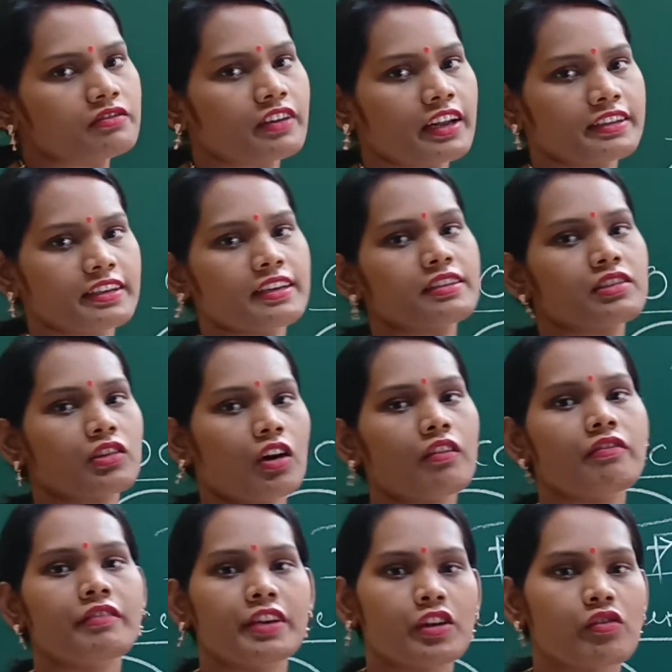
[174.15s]
presence
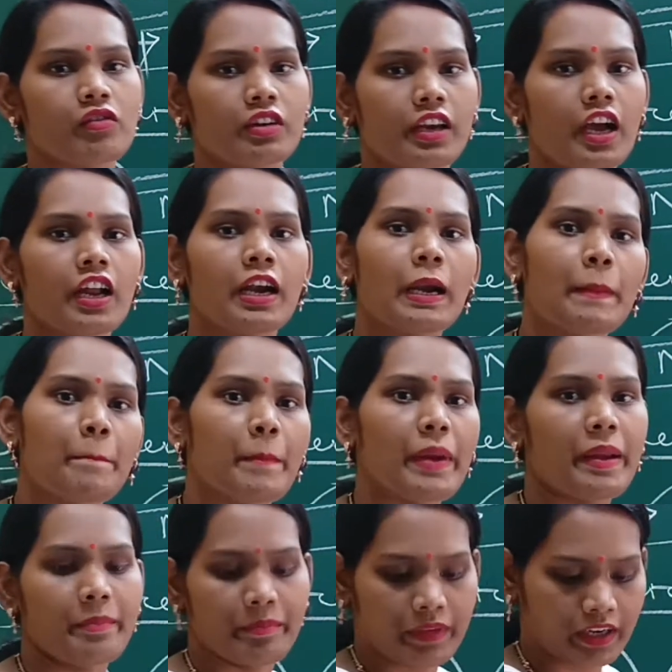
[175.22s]
of nuclear
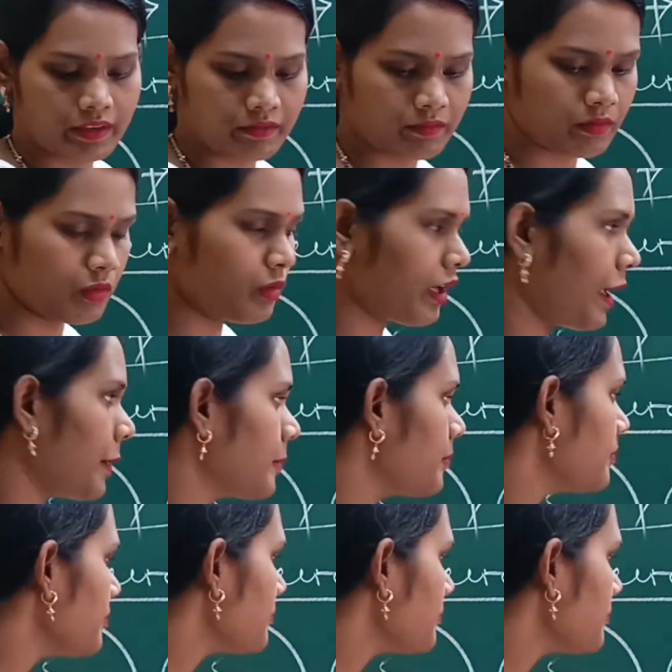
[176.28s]
membrane. Okay,